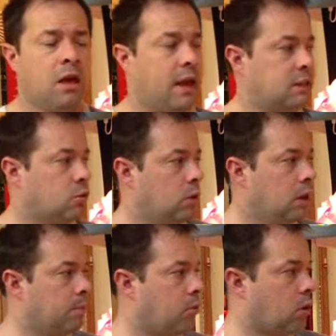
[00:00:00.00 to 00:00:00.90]
That's a
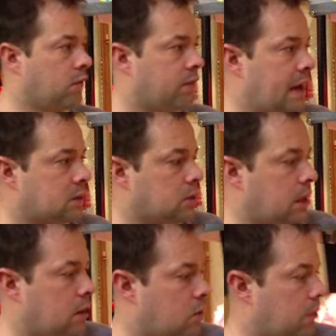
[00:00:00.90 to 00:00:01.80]
real important factor
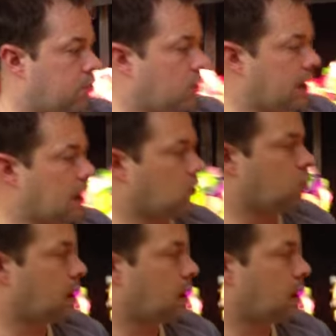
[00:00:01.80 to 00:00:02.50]
that I want to point out.